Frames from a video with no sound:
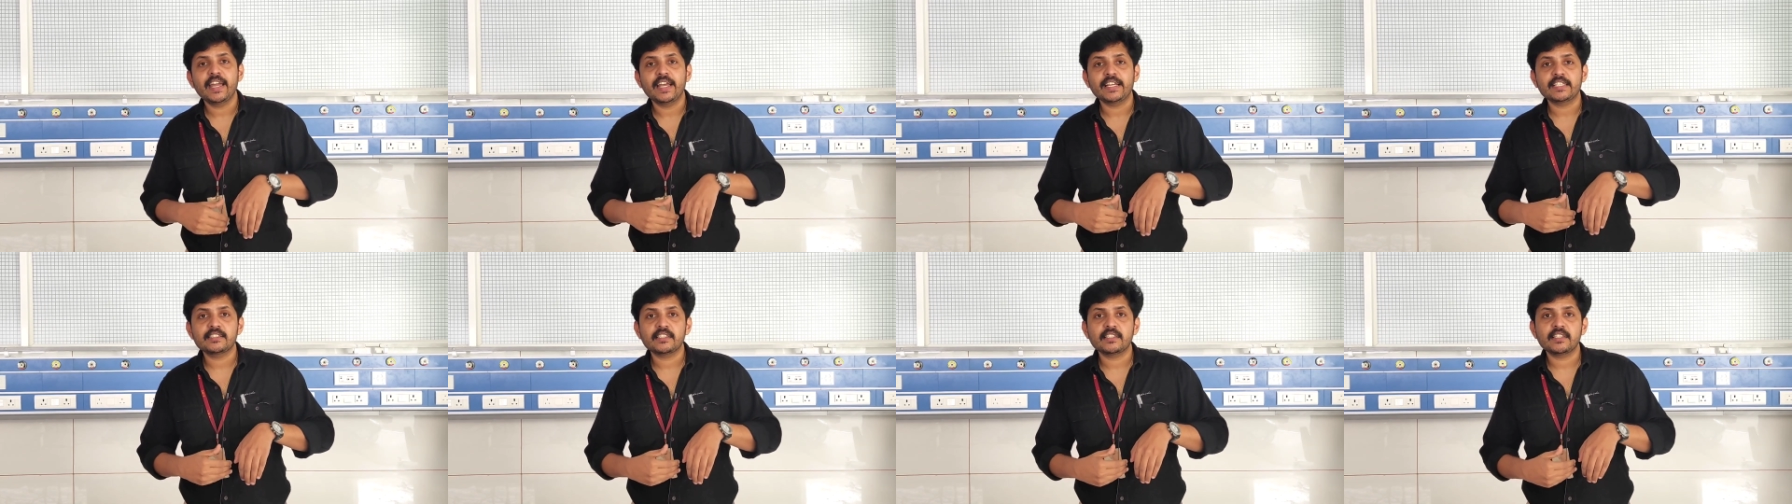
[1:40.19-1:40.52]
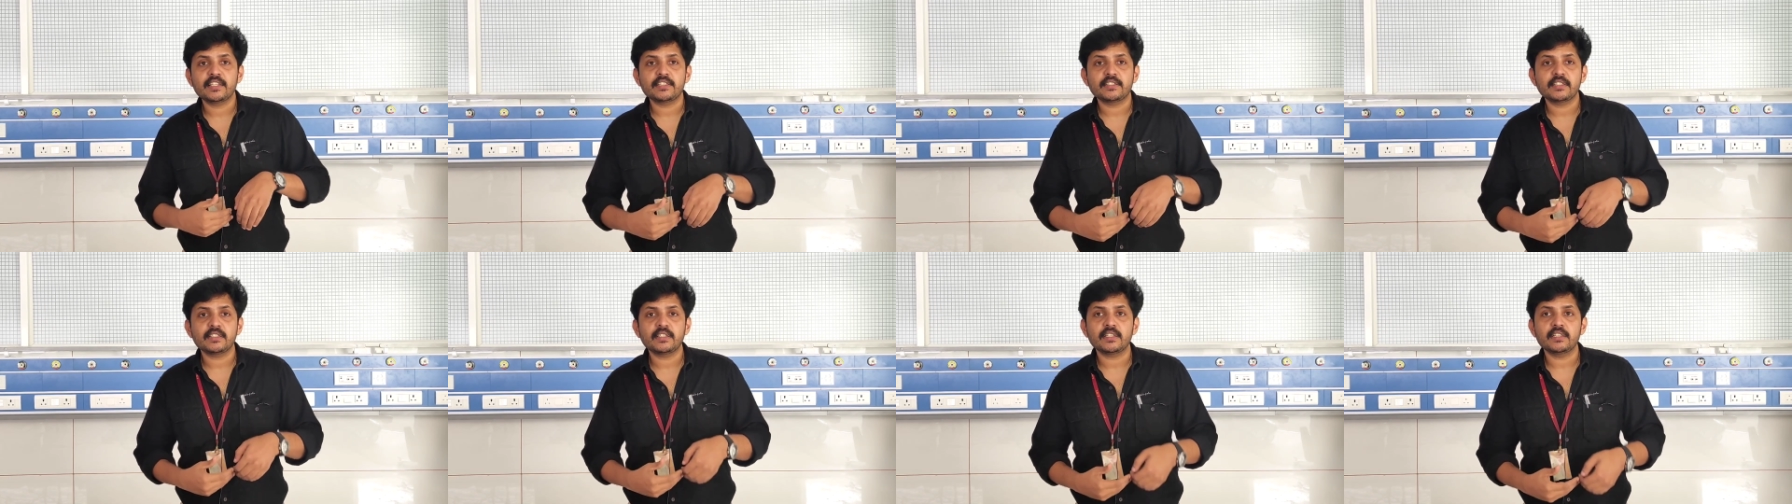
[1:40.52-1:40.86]

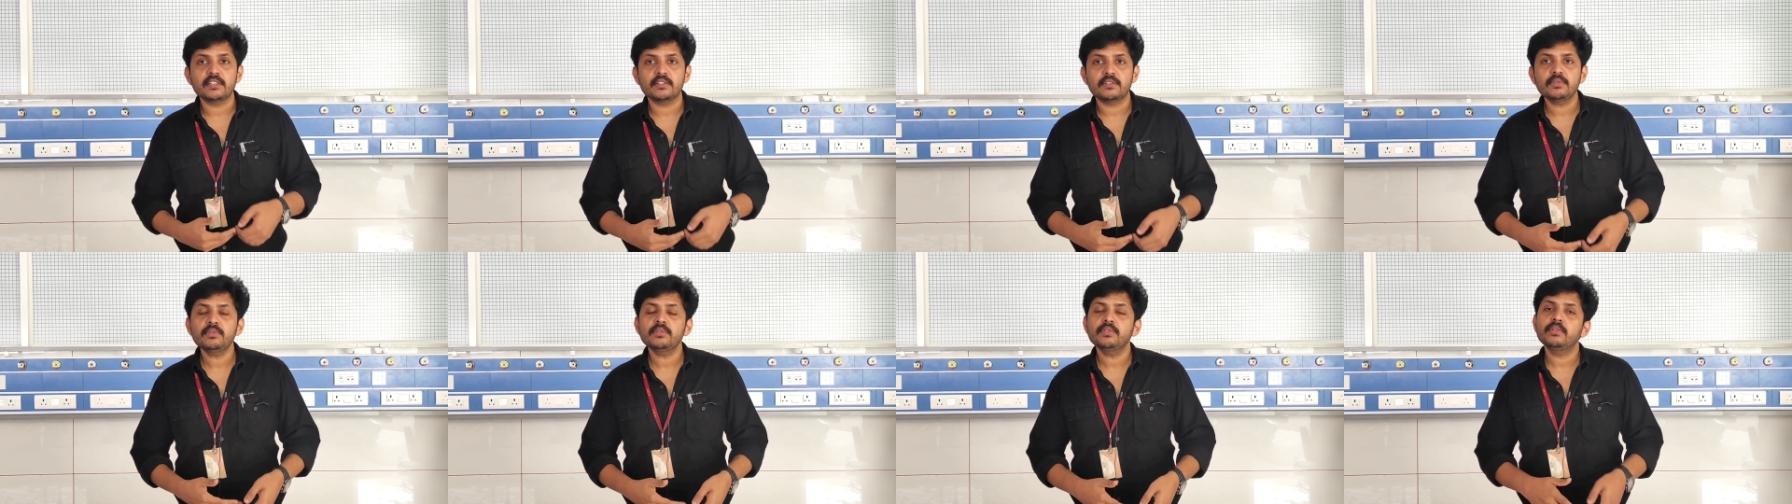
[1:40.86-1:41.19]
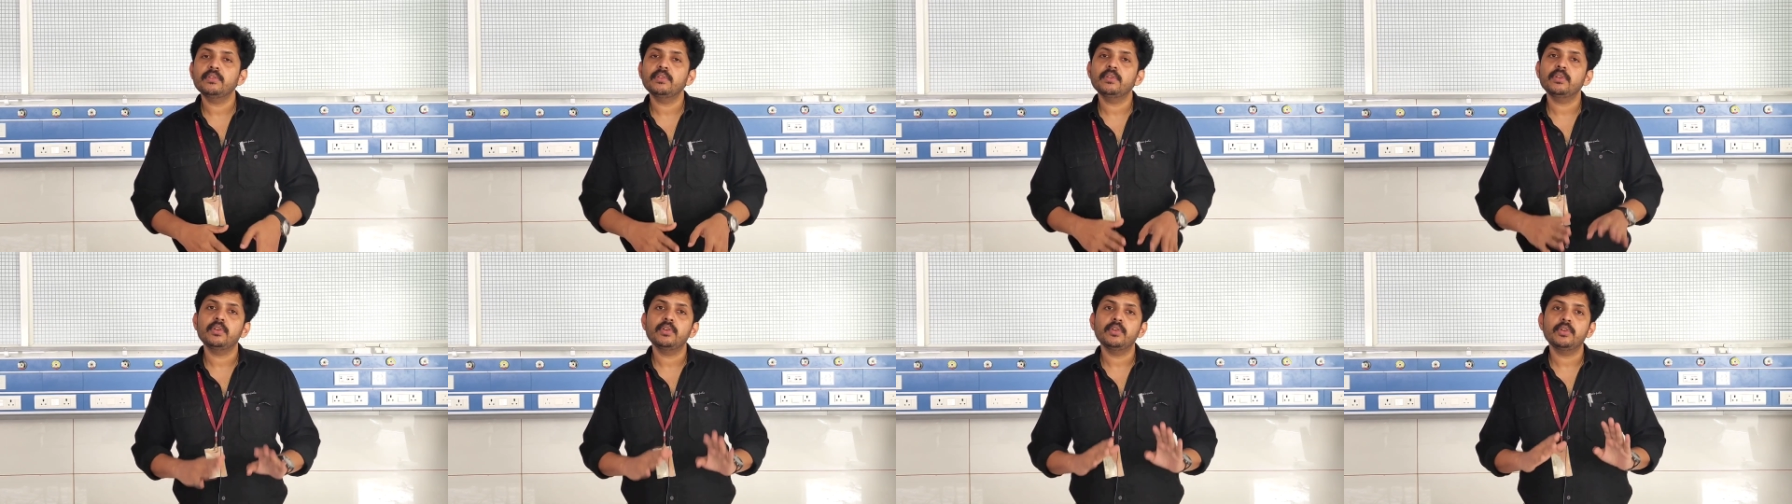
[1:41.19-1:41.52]
excreted into
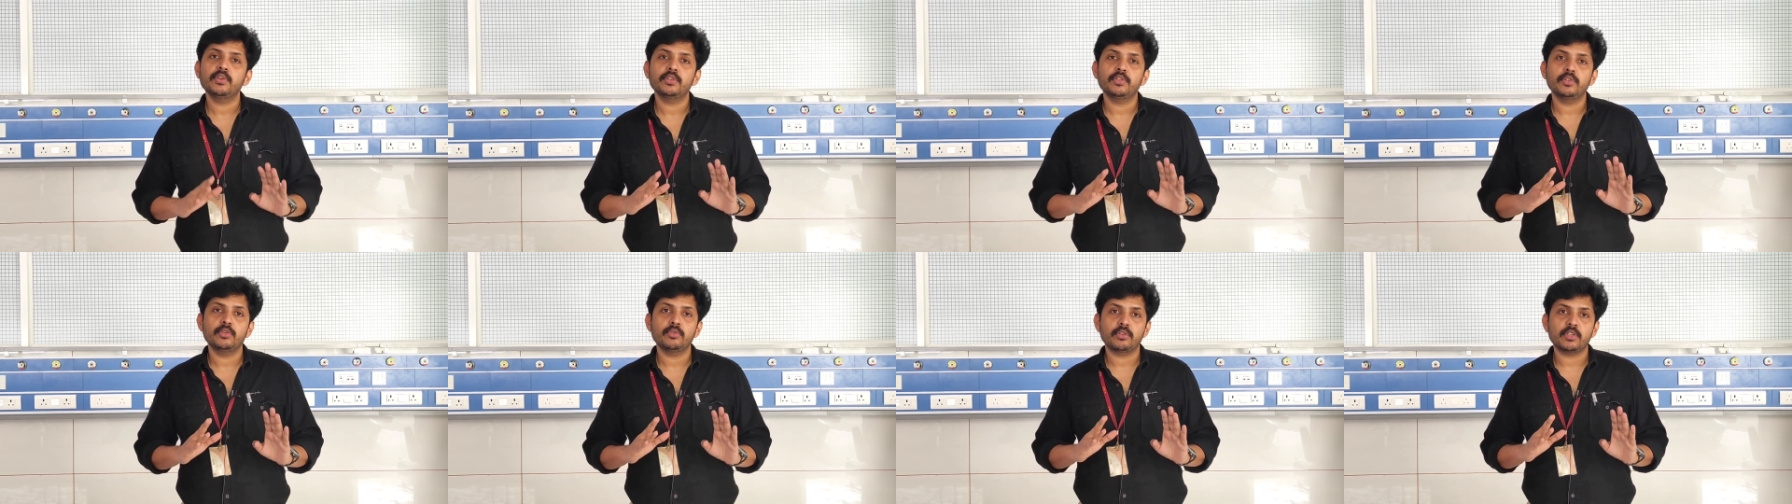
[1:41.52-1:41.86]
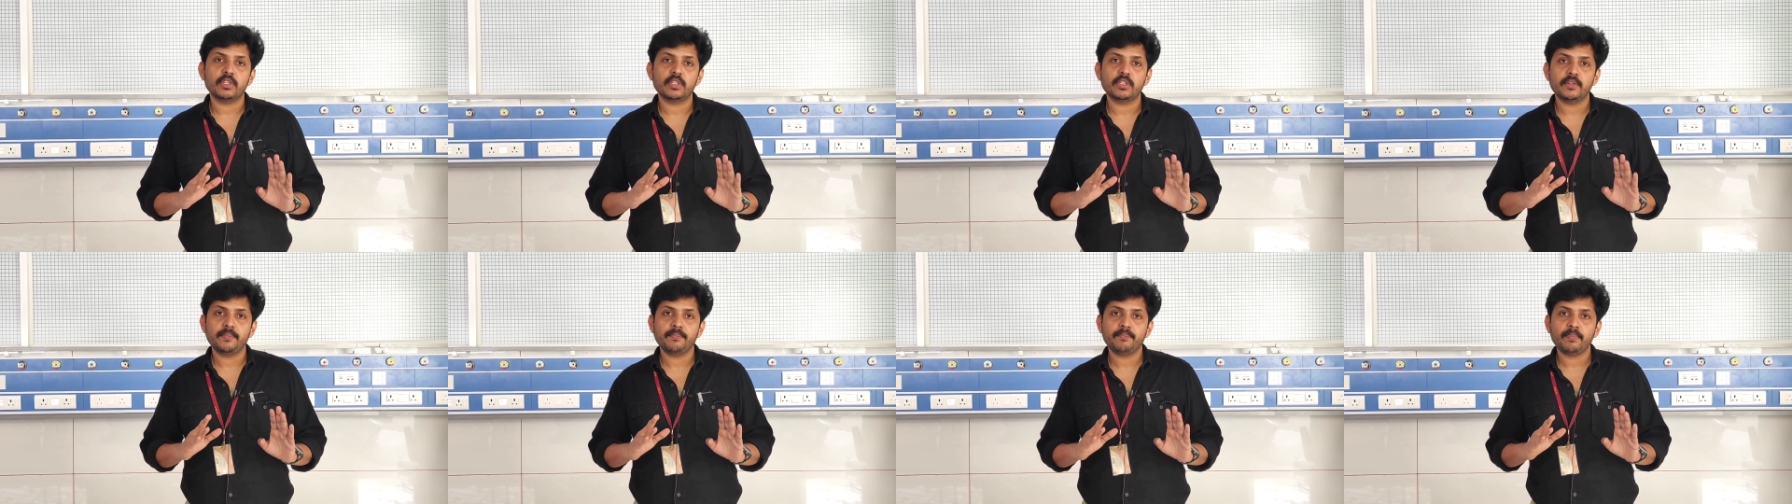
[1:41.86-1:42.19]

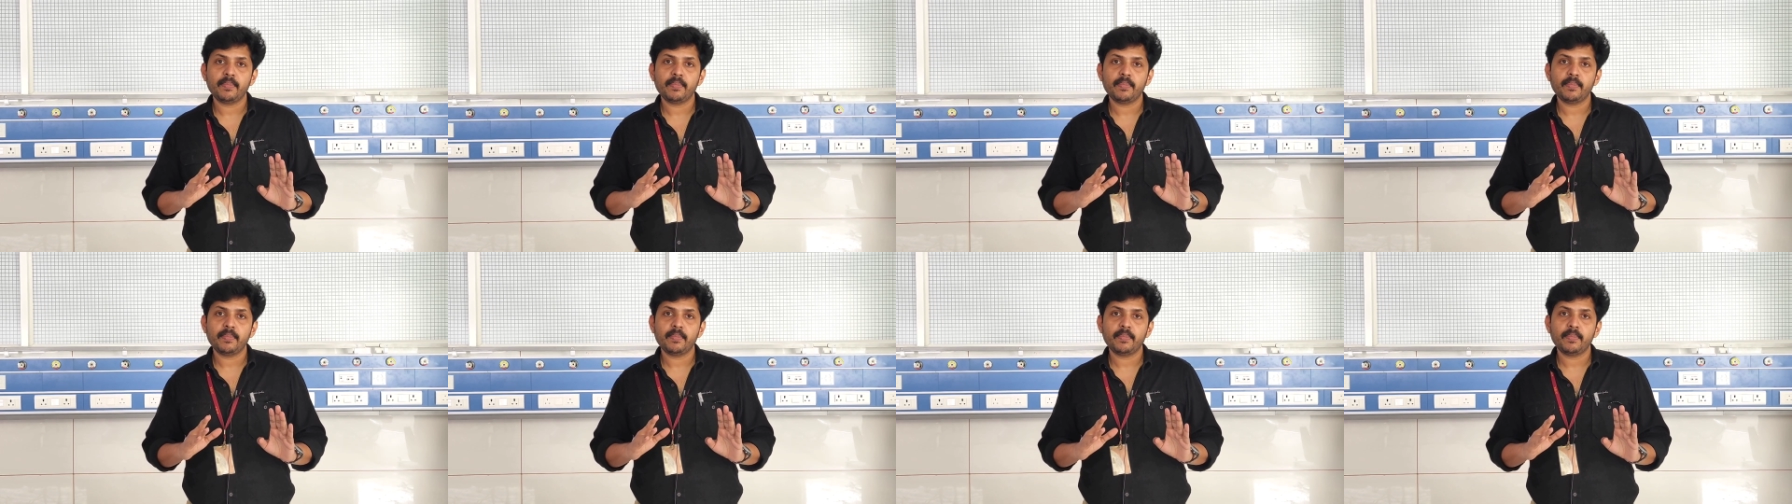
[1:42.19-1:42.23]
urine.